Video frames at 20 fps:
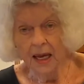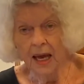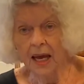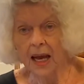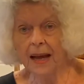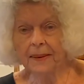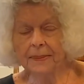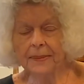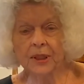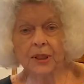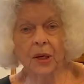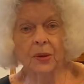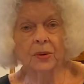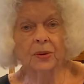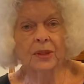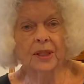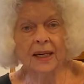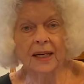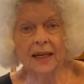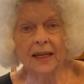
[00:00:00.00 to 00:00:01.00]
"I'm so
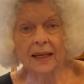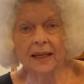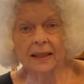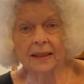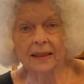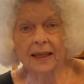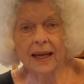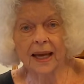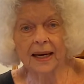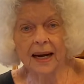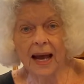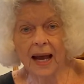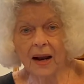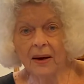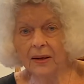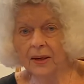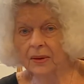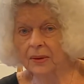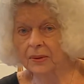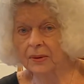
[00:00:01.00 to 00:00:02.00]
young and I
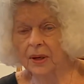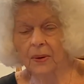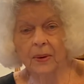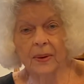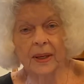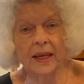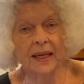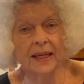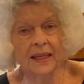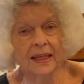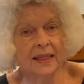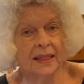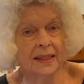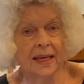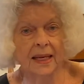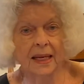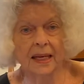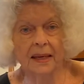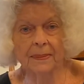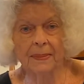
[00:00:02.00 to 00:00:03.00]
don't know
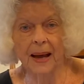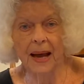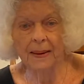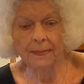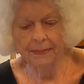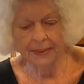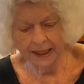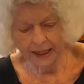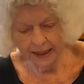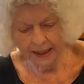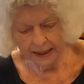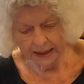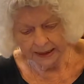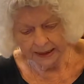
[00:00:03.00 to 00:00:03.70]
anything about being a